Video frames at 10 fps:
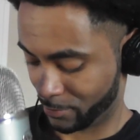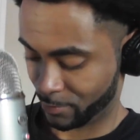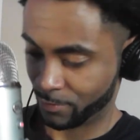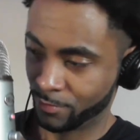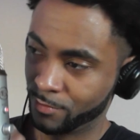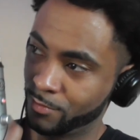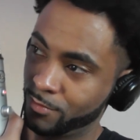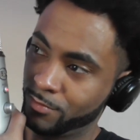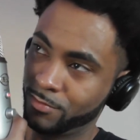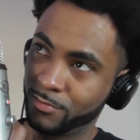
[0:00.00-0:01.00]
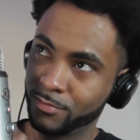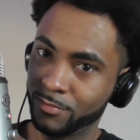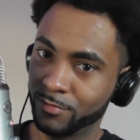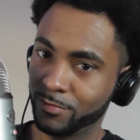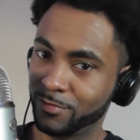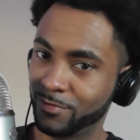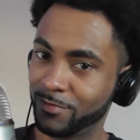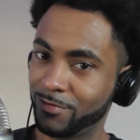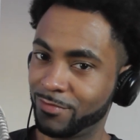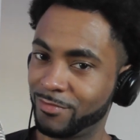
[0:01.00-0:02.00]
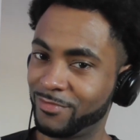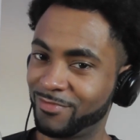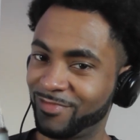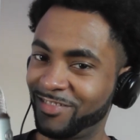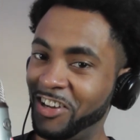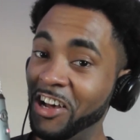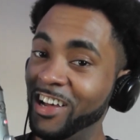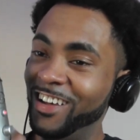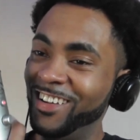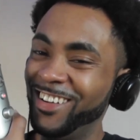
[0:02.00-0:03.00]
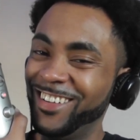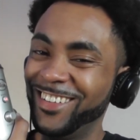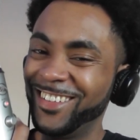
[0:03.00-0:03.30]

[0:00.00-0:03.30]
No one is speaking in this clip.